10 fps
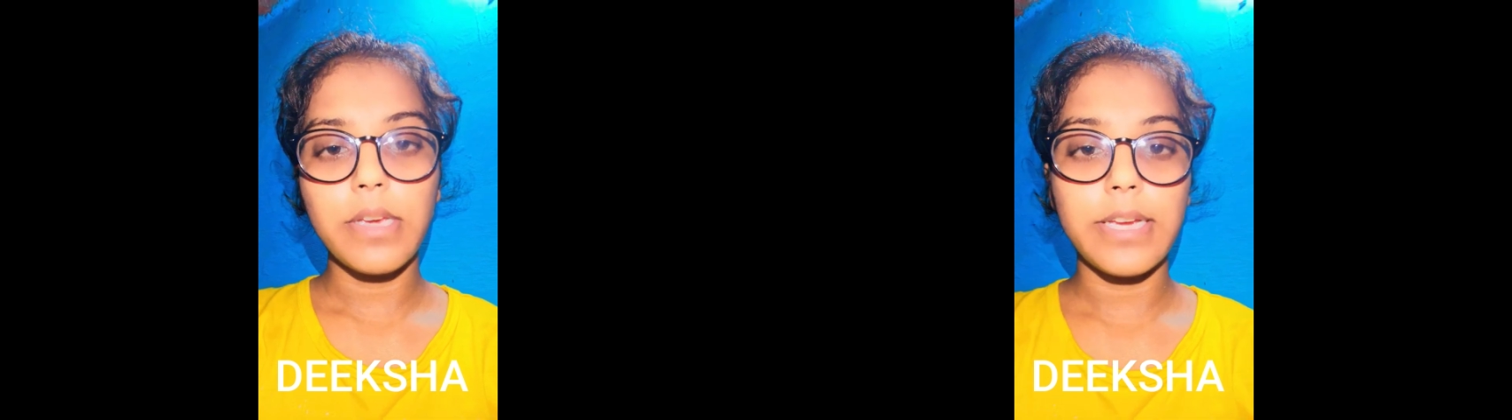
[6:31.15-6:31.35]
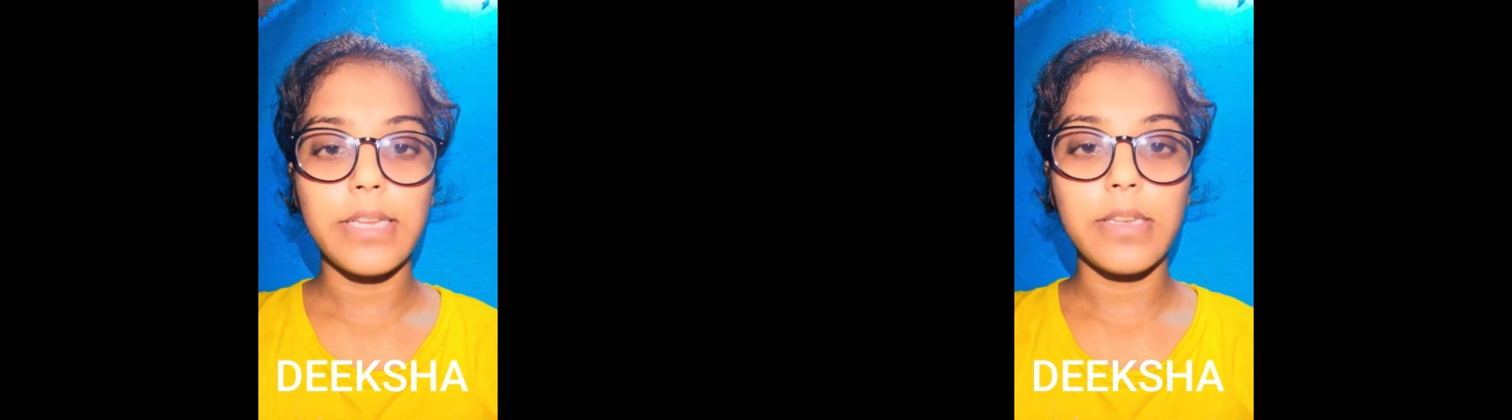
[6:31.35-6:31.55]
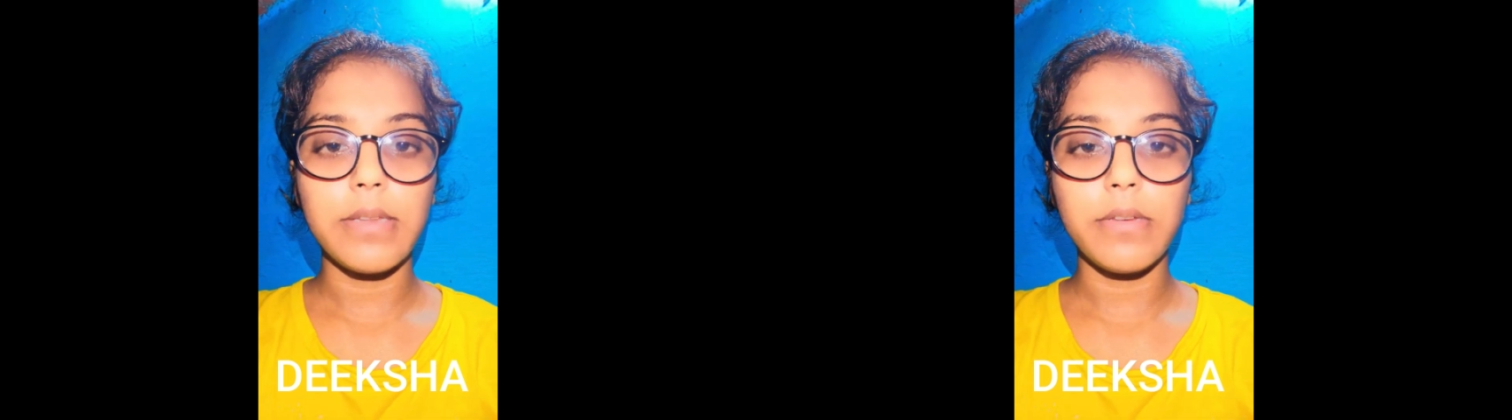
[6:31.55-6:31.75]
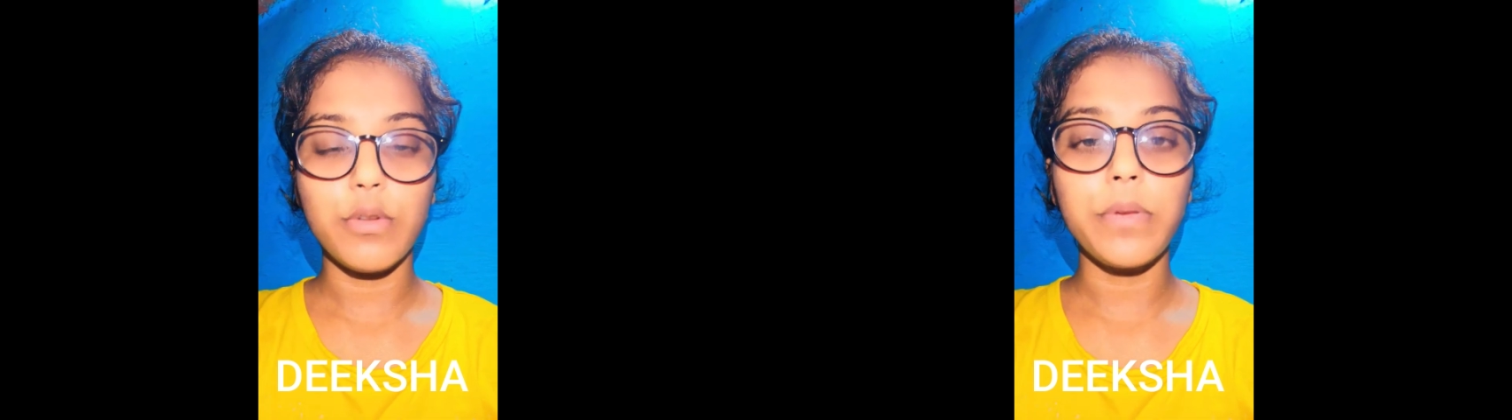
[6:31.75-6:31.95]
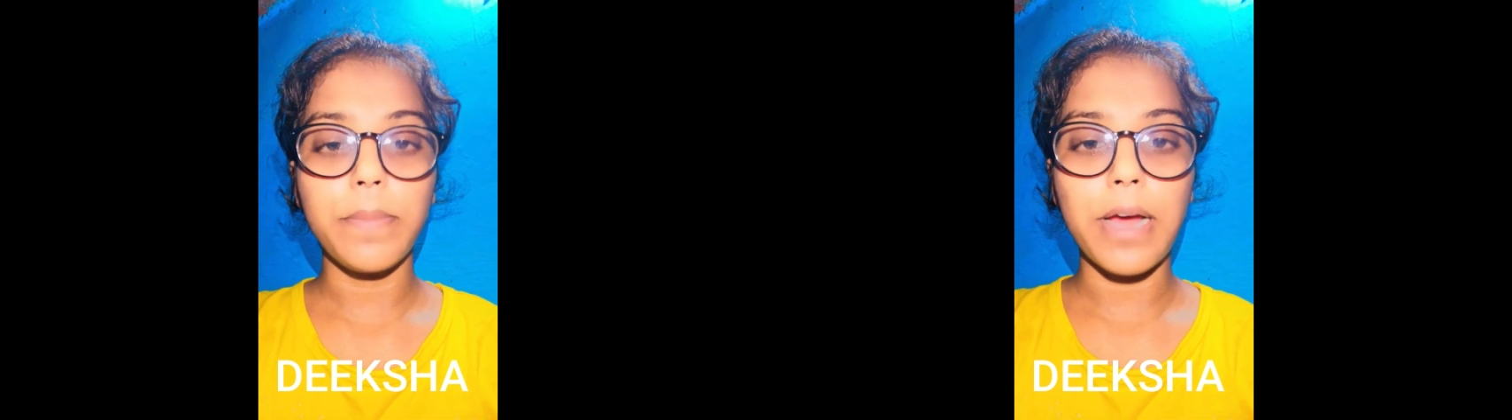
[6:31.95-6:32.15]

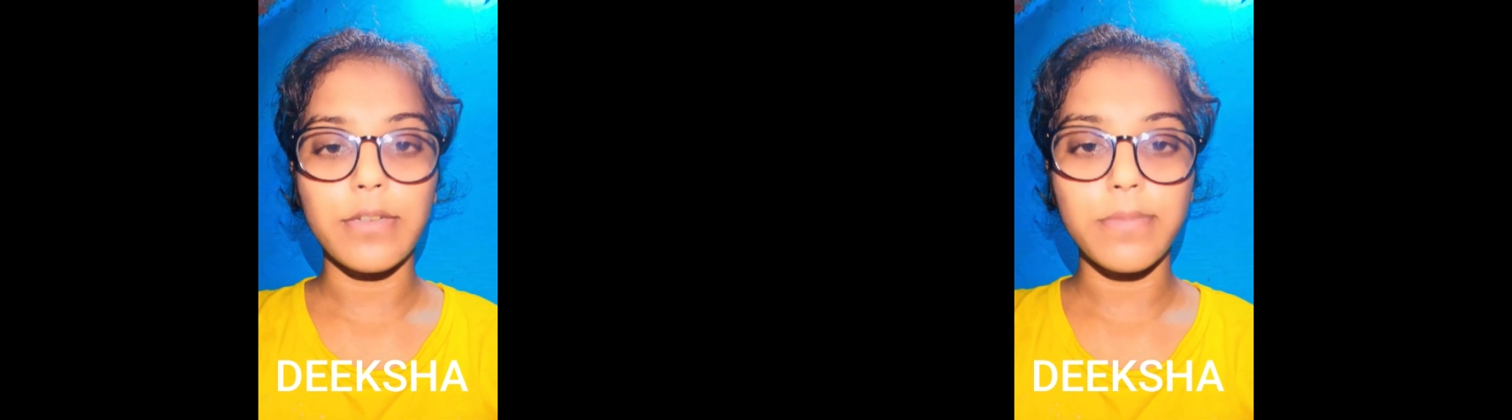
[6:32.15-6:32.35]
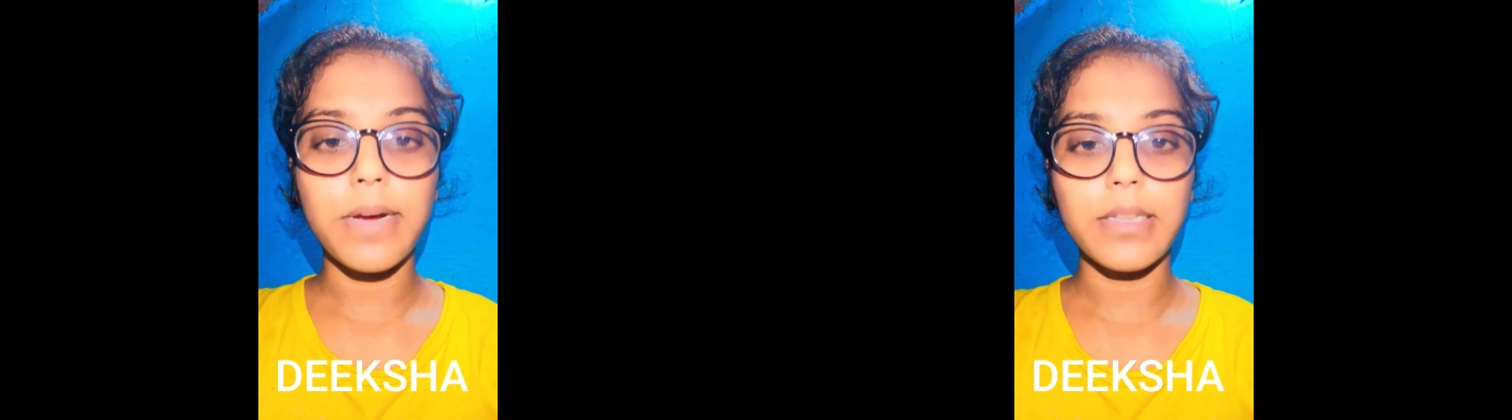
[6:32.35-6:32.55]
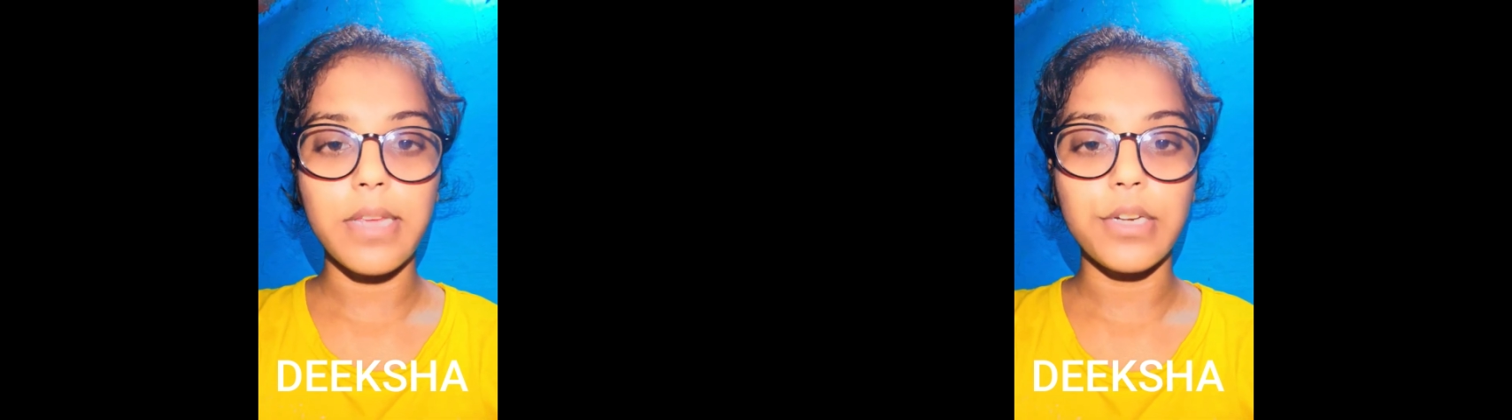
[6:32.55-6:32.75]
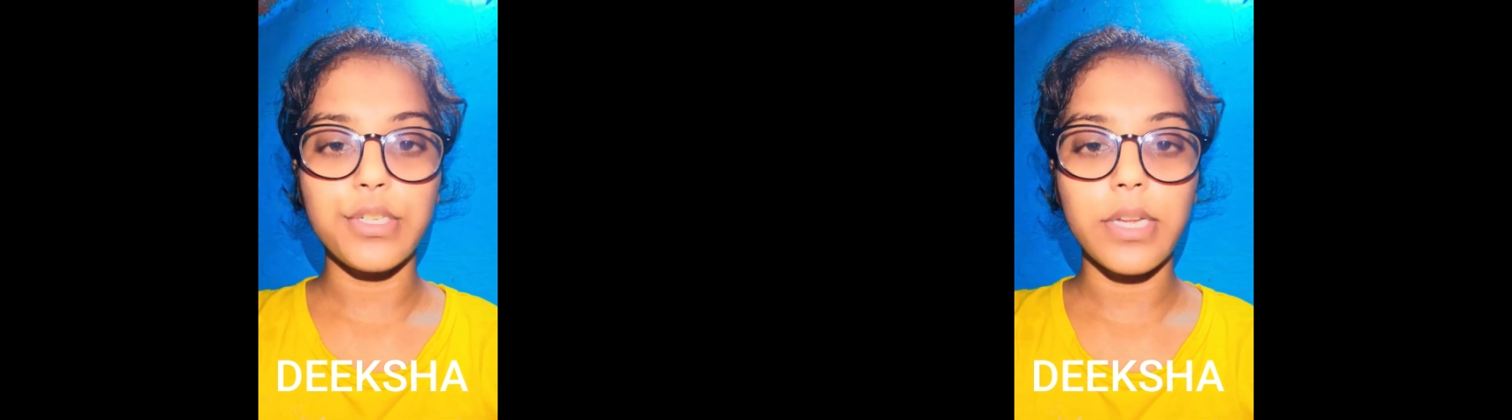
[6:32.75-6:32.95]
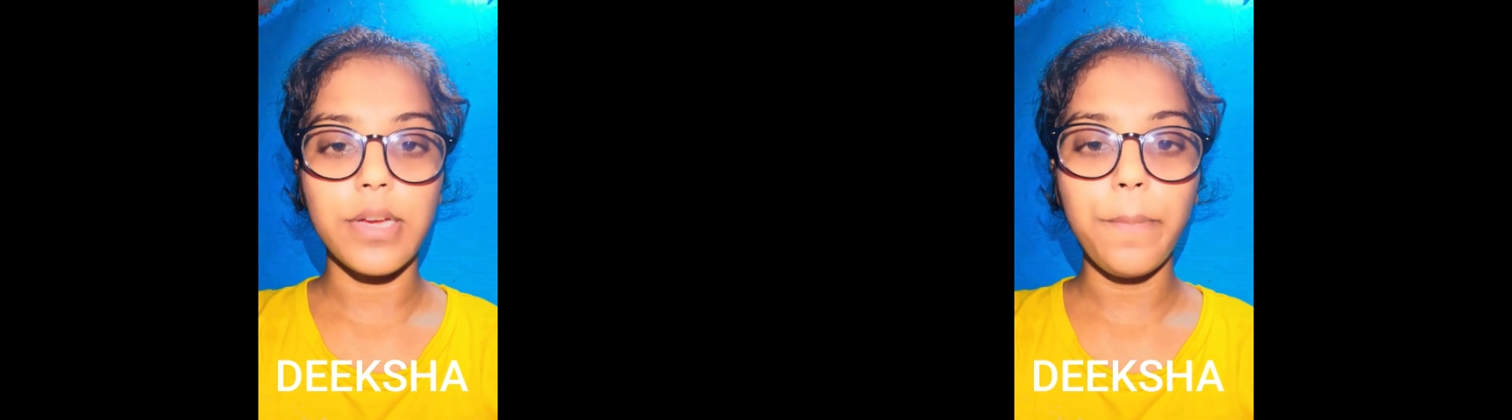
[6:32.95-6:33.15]
to be a part of Bharat
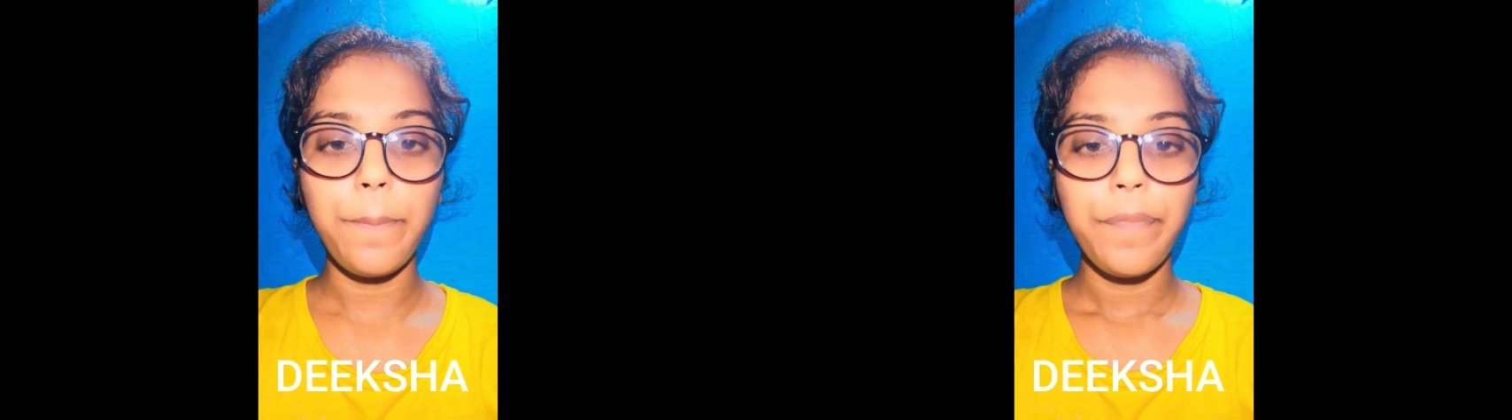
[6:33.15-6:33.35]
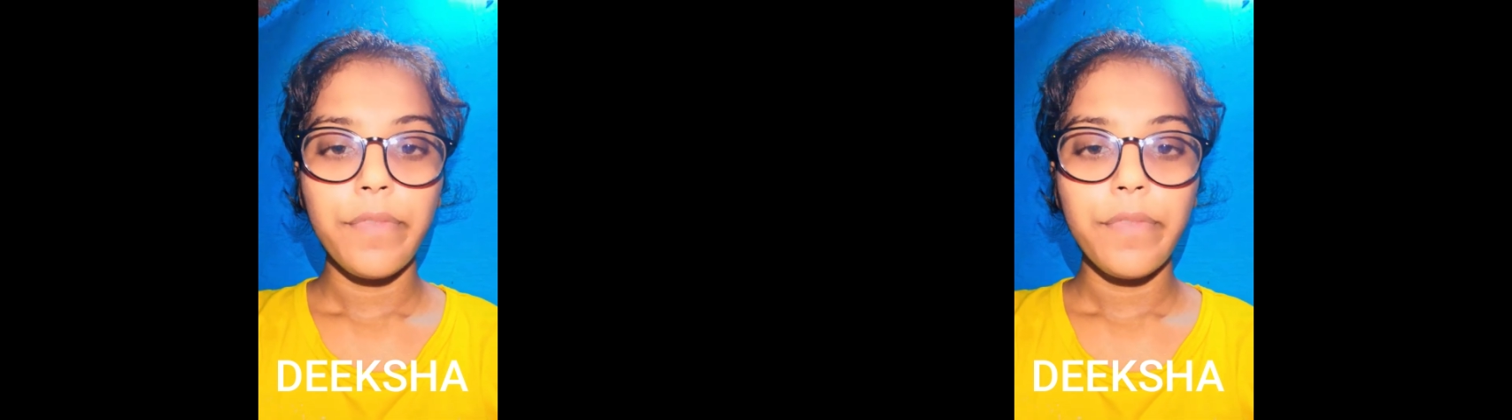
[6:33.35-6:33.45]
Gyanakshar here.